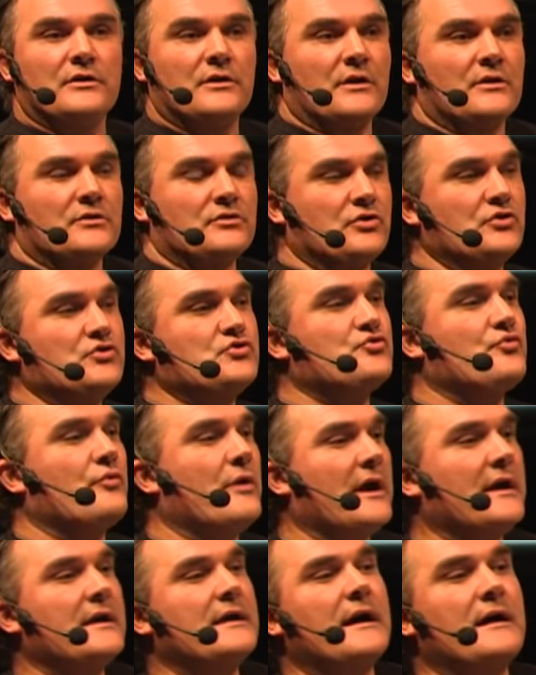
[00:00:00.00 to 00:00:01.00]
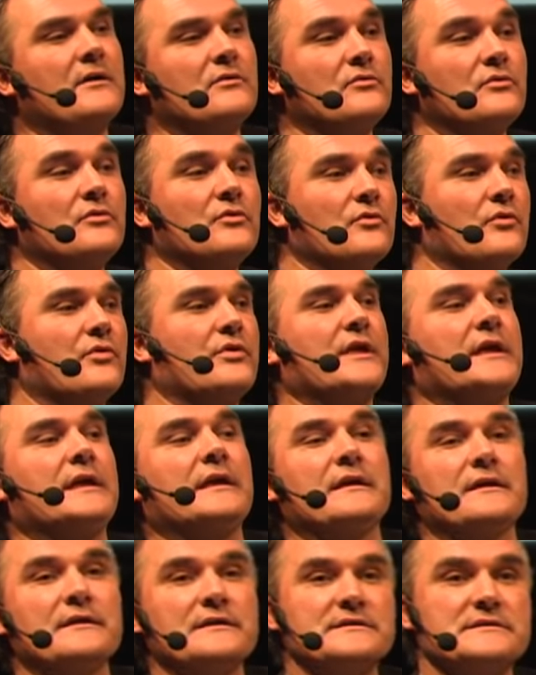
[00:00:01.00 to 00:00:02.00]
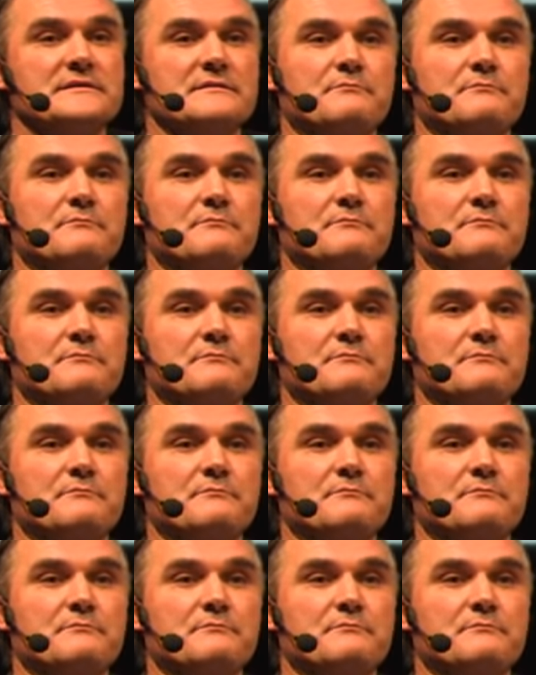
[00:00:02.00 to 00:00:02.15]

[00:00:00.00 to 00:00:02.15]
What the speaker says: to try out new things,